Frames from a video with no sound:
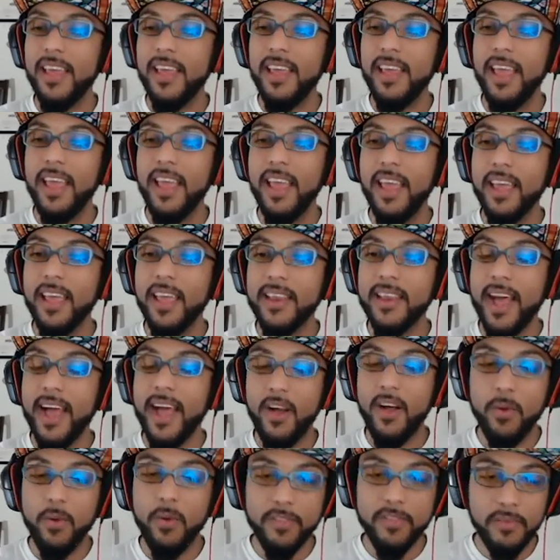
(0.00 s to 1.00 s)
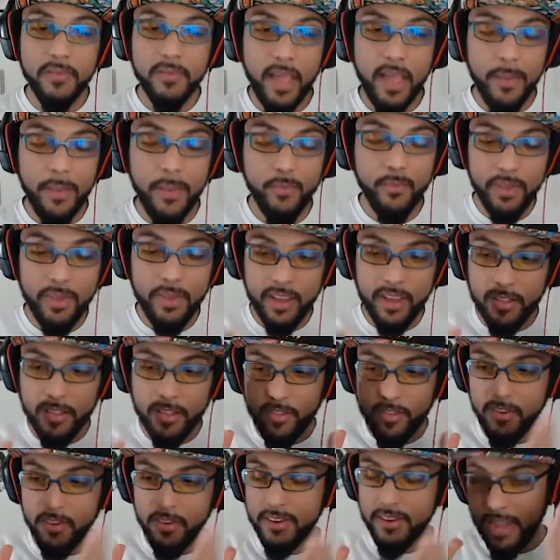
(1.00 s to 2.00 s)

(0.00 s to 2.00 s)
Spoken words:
and how sometimes we get a certain